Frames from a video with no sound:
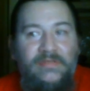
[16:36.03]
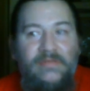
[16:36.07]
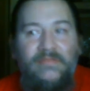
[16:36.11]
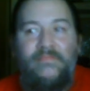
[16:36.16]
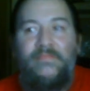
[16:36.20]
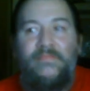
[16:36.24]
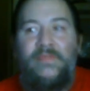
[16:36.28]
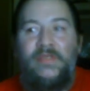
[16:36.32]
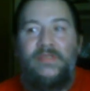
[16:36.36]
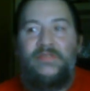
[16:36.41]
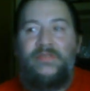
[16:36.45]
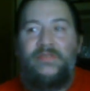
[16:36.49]

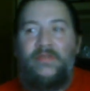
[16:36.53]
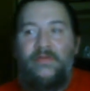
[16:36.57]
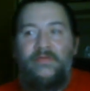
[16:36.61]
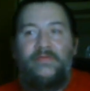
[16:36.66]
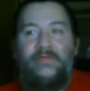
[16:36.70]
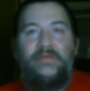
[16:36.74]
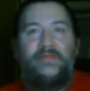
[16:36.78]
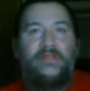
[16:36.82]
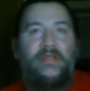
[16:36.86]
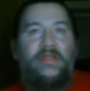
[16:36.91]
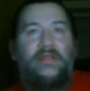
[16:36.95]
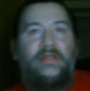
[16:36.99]

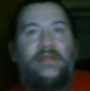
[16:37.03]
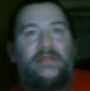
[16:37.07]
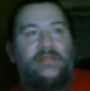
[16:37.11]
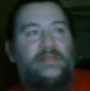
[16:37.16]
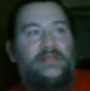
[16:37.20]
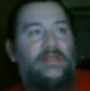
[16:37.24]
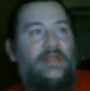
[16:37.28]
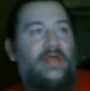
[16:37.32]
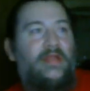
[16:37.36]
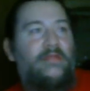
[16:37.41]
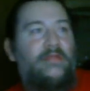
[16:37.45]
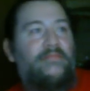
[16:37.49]
misunderstandings
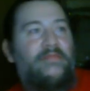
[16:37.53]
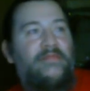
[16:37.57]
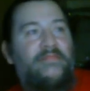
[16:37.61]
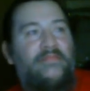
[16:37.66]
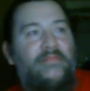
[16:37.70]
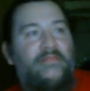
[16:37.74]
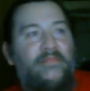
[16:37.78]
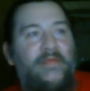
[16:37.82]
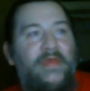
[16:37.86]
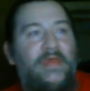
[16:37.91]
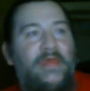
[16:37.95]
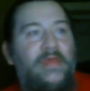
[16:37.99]
a lot of
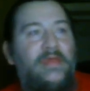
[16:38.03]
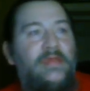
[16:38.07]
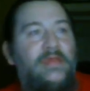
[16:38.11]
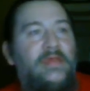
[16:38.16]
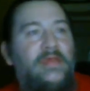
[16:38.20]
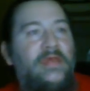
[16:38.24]
people make